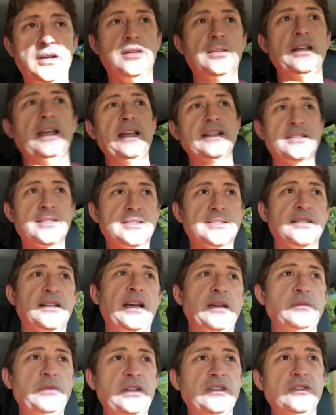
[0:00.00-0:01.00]
case
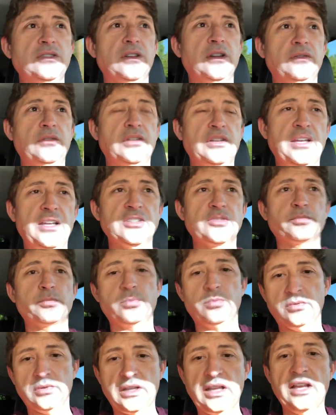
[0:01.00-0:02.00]
assignment of your
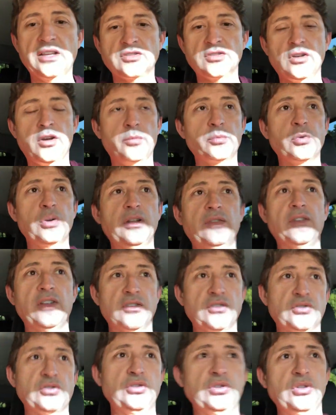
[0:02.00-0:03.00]
case law brief
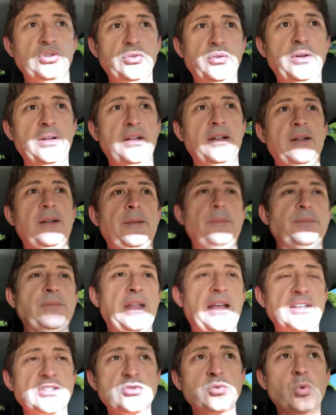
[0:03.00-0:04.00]
is due,
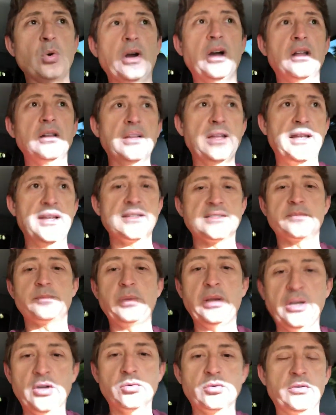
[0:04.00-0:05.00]
as well as
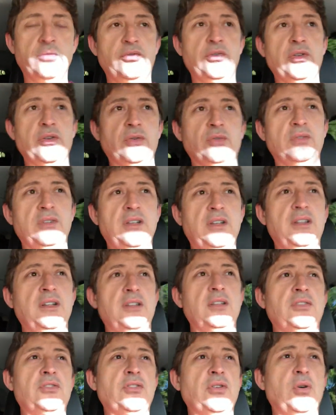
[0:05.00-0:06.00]
peer review.
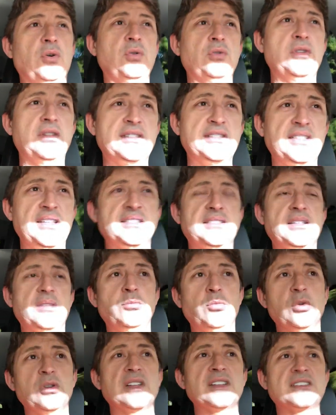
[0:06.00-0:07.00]
So the
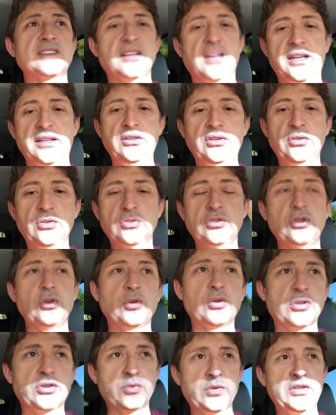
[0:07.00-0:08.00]
system will assign you
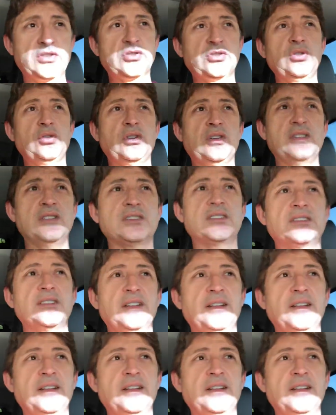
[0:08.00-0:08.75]
2 or 3 students